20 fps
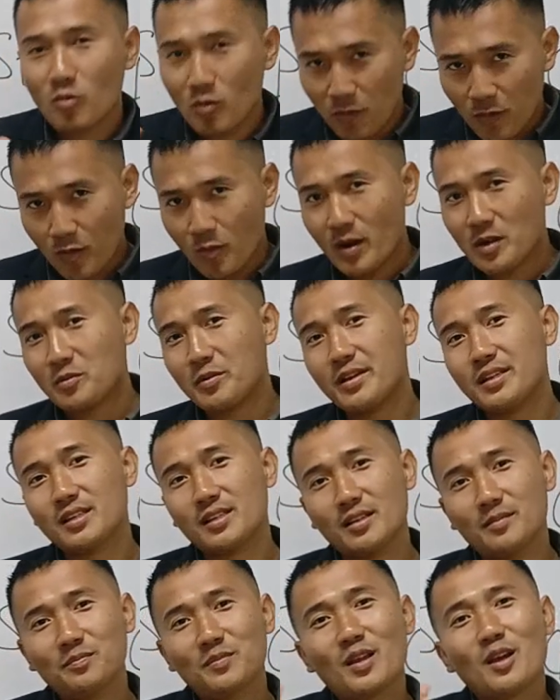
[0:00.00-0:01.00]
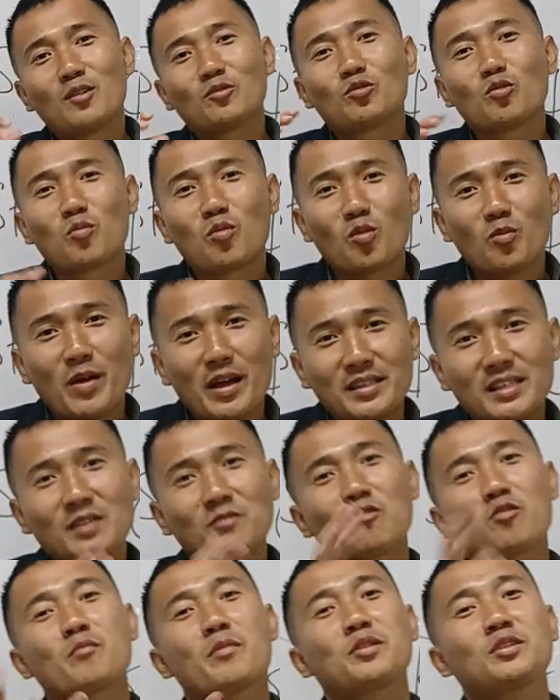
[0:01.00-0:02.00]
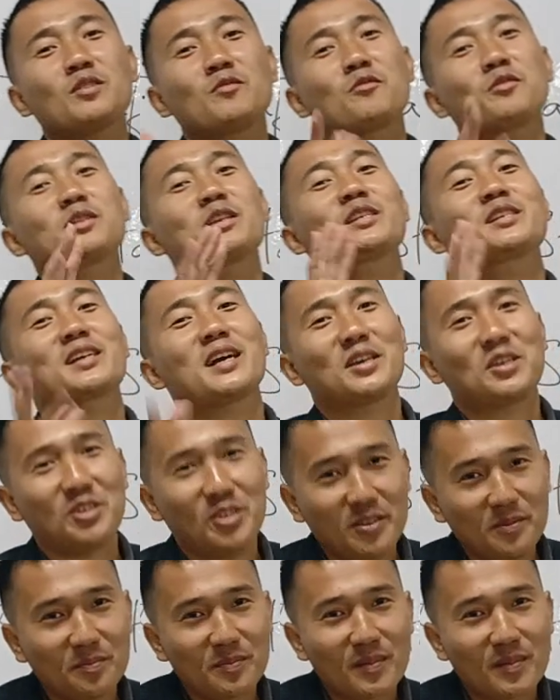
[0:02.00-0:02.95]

For what reason? To provide information for discussion,